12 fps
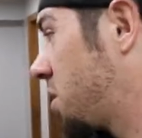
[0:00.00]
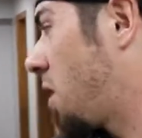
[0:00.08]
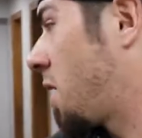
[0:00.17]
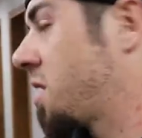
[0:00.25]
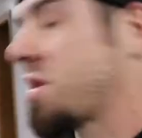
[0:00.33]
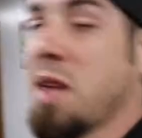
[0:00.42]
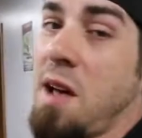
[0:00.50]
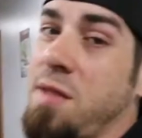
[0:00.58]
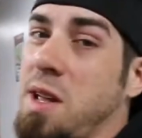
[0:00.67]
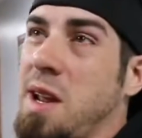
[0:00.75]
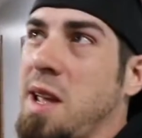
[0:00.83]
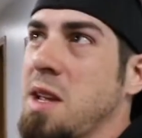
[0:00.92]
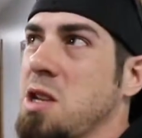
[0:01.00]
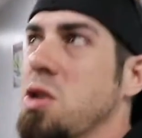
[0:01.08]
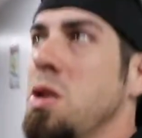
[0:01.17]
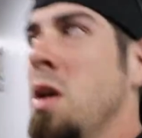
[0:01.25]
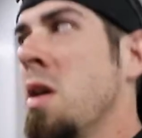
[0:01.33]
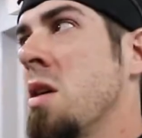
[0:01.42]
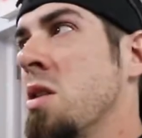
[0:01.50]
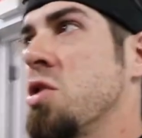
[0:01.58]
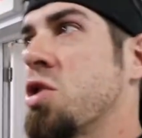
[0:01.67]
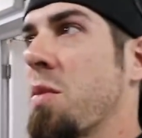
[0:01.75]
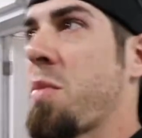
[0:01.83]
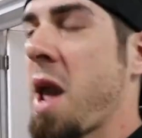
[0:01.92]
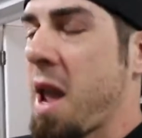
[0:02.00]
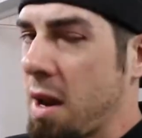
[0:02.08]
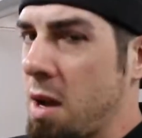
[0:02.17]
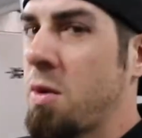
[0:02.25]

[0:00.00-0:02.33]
RS7 in Japan, I